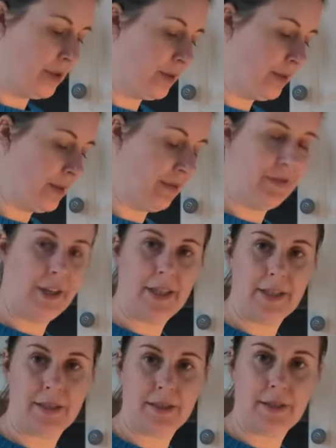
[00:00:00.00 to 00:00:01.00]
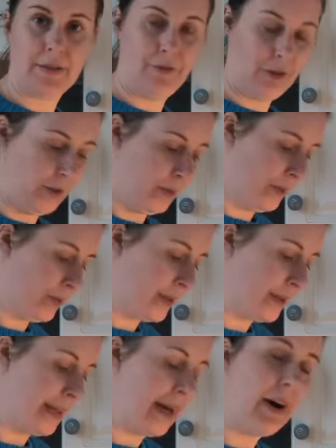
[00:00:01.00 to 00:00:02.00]
to do the first
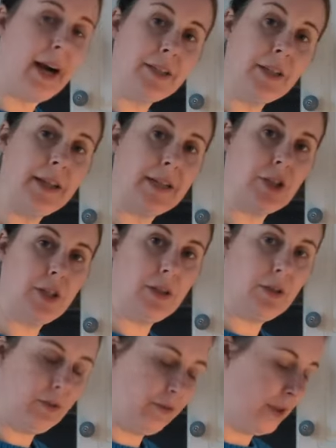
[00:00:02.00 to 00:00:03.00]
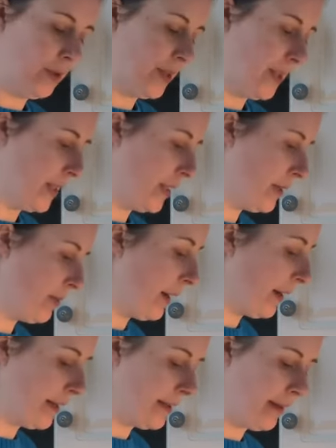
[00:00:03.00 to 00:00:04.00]
folds. Now I don't actually do folds and this is
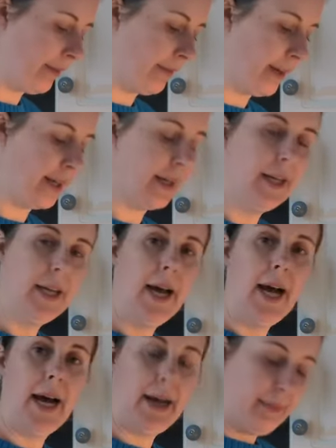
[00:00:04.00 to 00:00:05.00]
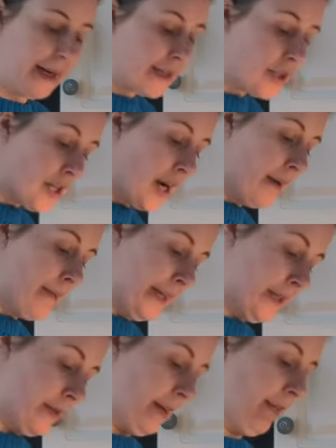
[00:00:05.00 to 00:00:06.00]
where I differ. Um, I start
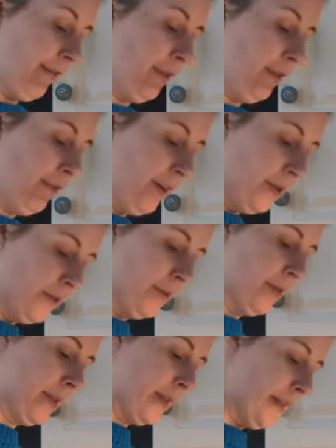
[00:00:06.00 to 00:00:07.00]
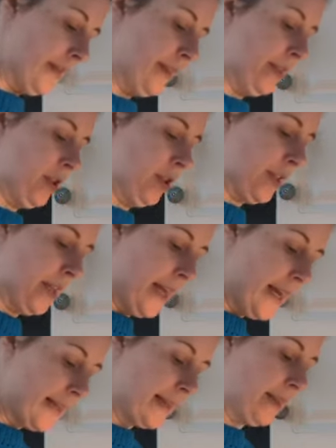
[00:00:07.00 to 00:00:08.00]
by doing a few folds. This just
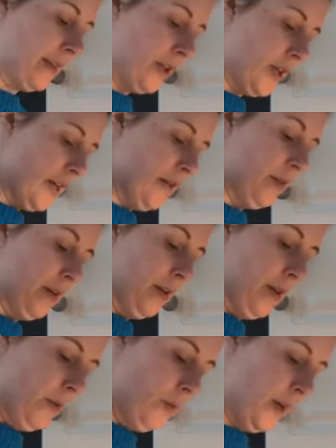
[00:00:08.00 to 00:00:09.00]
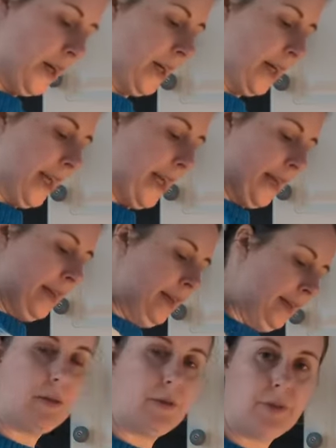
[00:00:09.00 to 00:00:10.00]
gets the dough working.
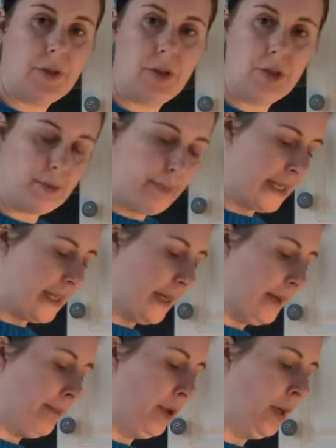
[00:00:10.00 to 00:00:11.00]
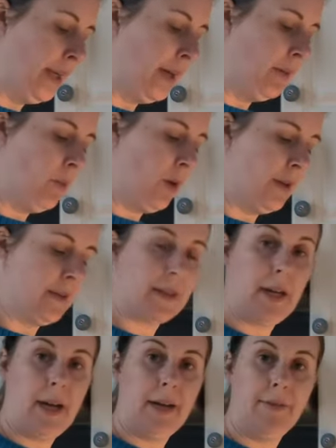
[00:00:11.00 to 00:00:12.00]
So you're just basically pulling up one
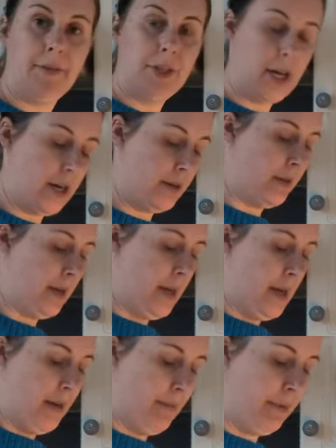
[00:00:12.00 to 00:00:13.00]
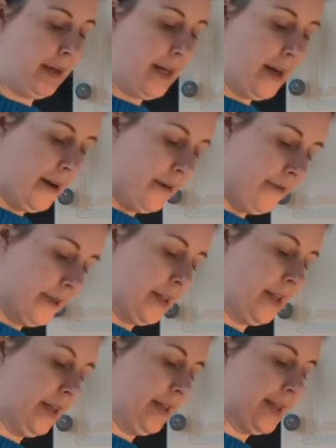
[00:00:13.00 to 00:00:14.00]
side of the dough and bringing it over
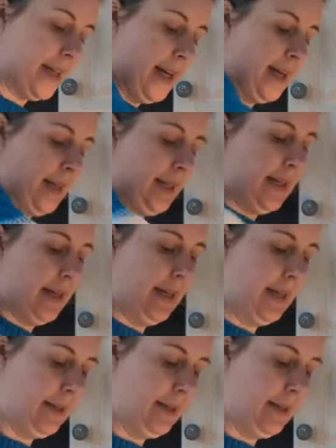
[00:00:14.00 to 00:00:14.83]
to the other side,